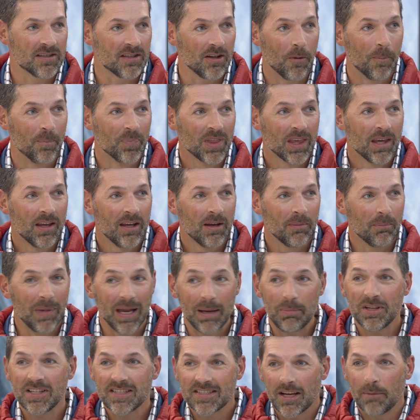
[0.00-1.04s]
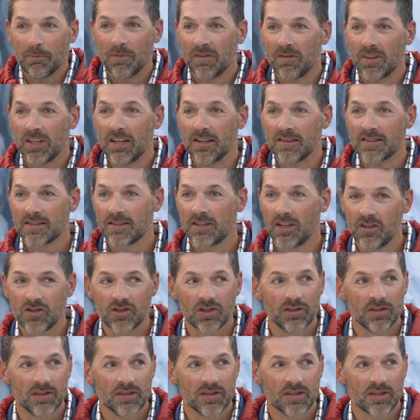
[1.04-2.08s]
So maybe some of the
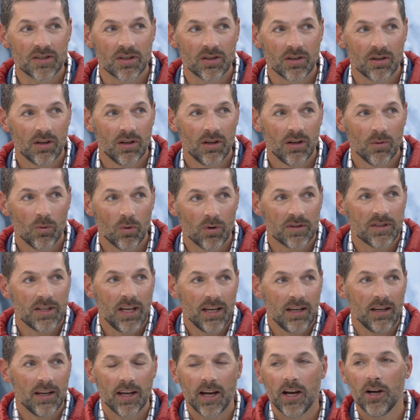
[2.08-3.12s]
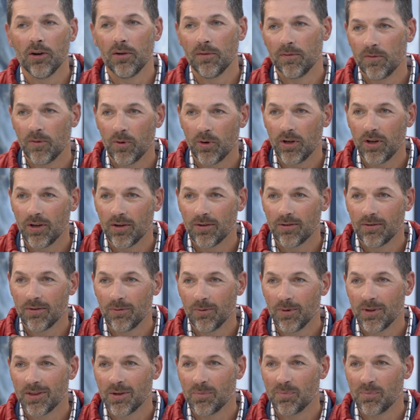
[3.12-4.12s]
decisions were taken care of for you with